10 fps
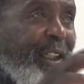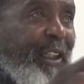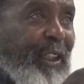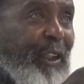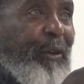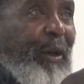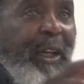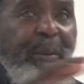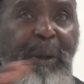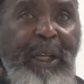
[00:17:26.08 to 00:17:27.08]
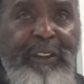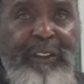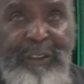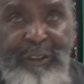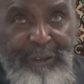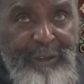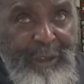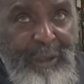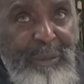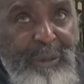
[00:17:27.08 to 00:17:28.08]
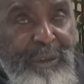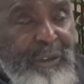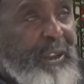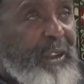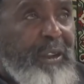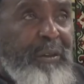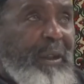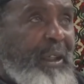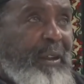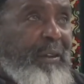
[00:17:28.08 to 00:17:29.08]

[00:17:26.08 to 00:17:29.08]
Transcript: the crackpots to come to, couldn't write